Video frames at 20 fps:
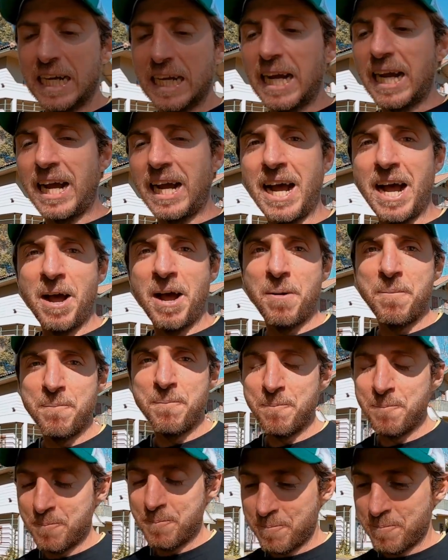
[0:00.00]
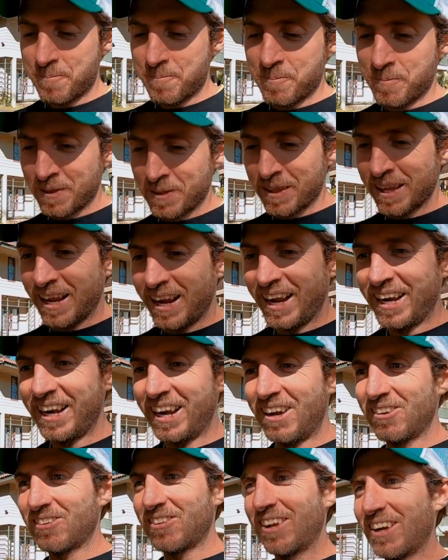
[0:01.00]

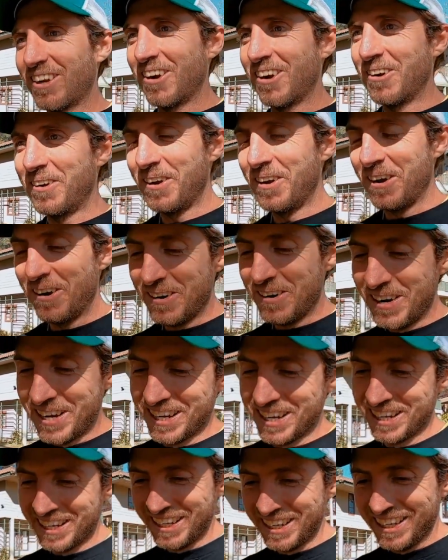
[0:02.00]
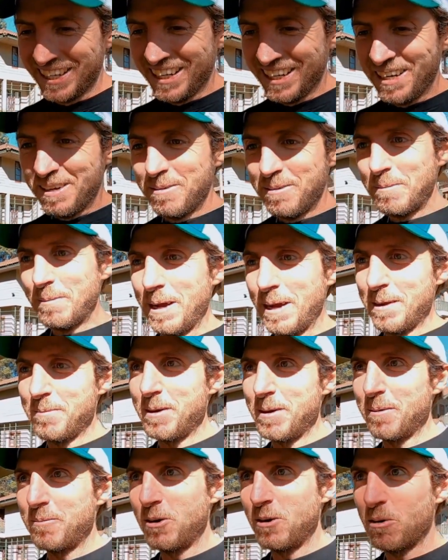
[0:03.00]
and I was like, oh no,
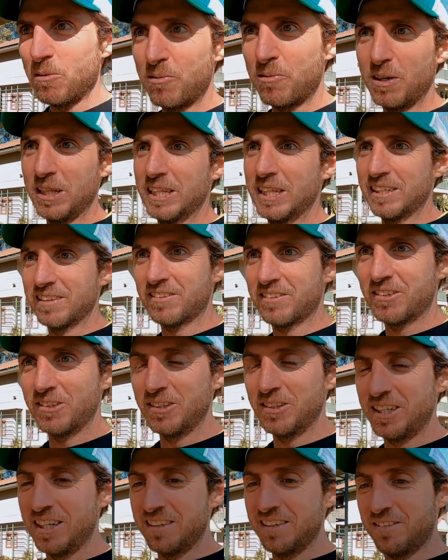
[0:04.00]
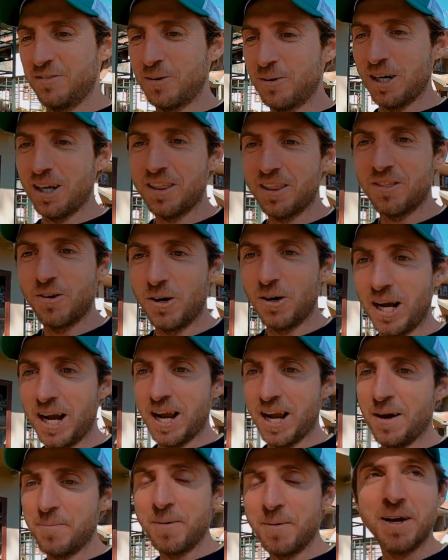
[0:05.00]
maybe I'm not feeling as good as what I thought
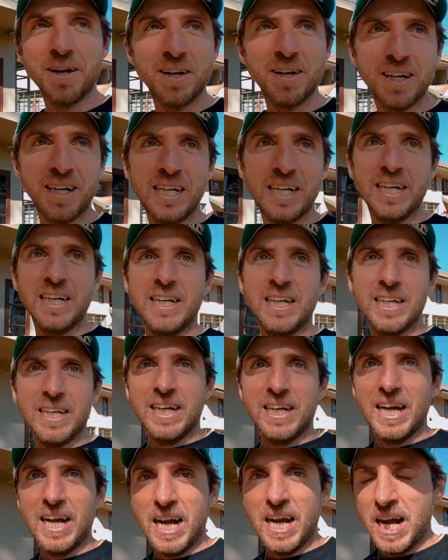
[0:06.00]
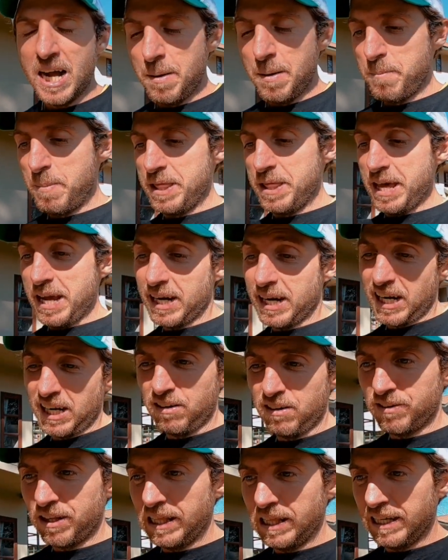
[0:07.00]
I am. But then
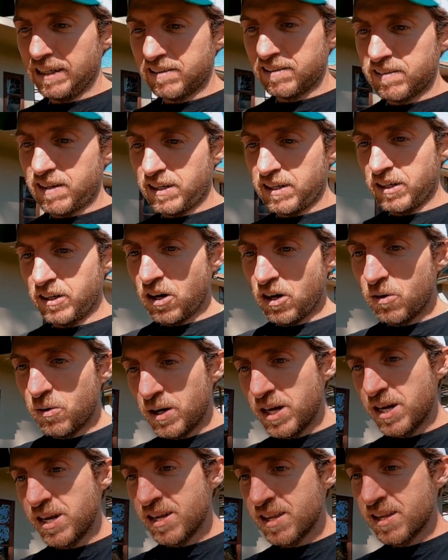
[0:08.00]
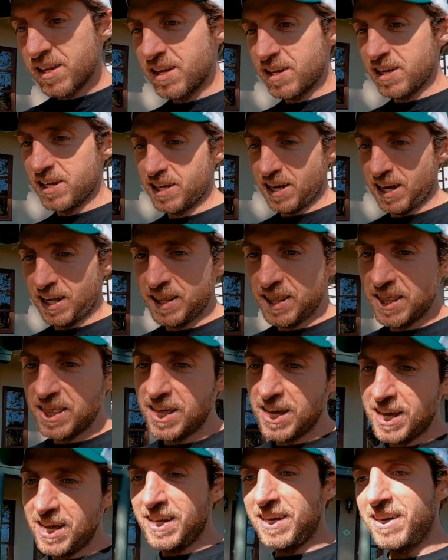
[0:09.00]
kind of the legs started going, and
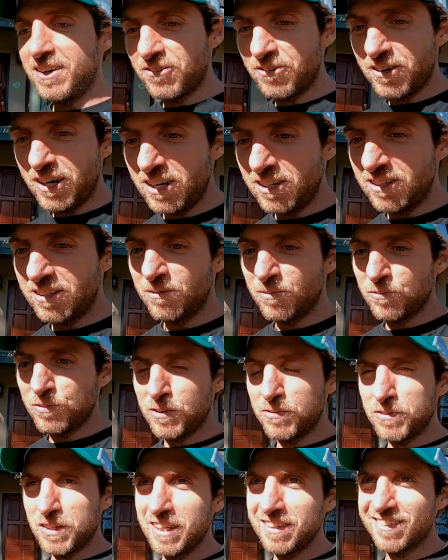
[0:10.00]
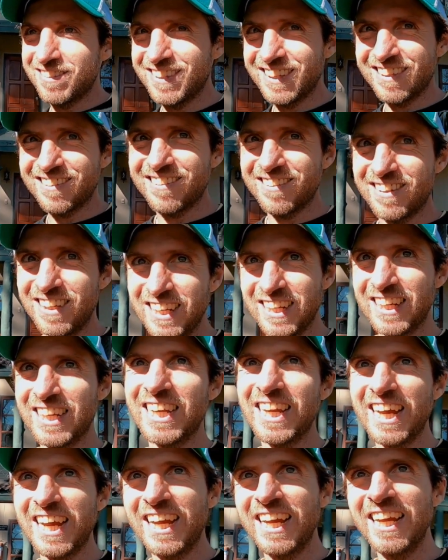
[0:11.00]
then around
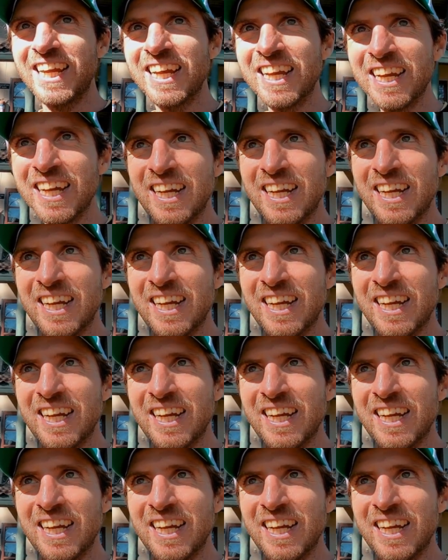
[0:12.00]
15-16k